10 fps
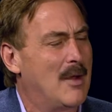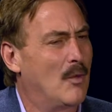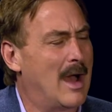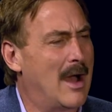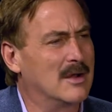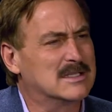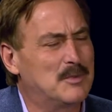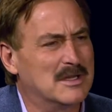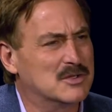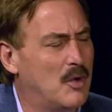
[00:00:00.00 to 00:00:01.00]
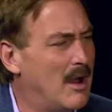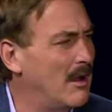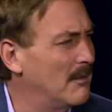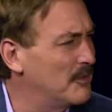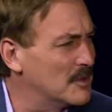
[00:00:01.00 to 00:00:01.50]
wow, it's been
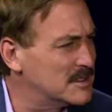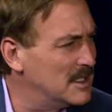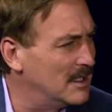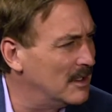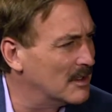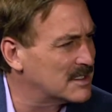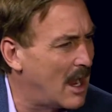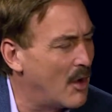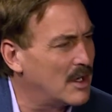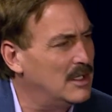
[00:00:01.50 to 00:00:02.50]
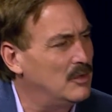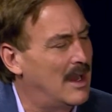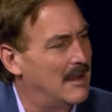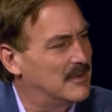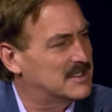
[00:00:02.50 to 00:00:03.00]
12, 13 years. How can you
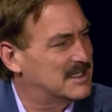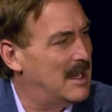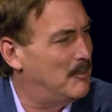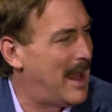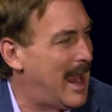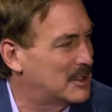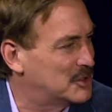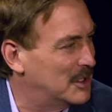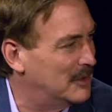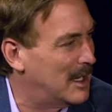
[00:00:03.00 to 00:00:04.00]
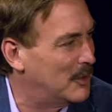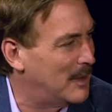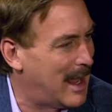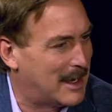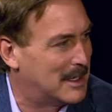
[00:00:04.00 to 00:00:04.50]
have the same passion that you
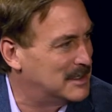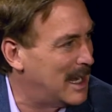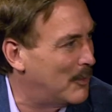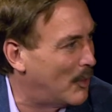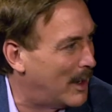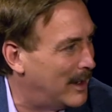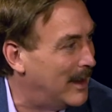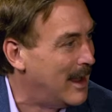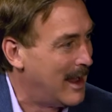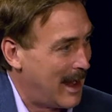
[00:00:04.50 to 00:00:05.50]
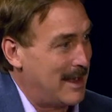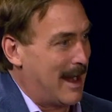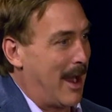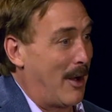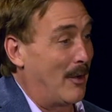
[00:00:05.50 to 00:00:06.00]
had on day one
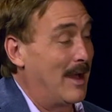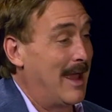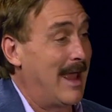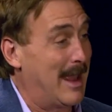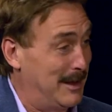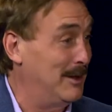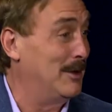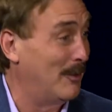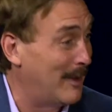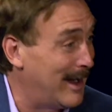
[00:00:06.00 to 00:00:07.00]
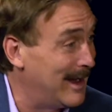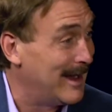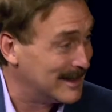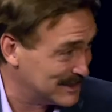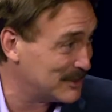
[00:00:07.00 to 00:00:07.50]
now? And you know why?
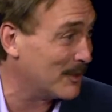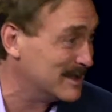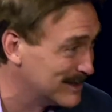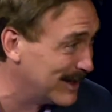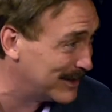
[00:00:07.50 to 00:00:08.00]
Stories like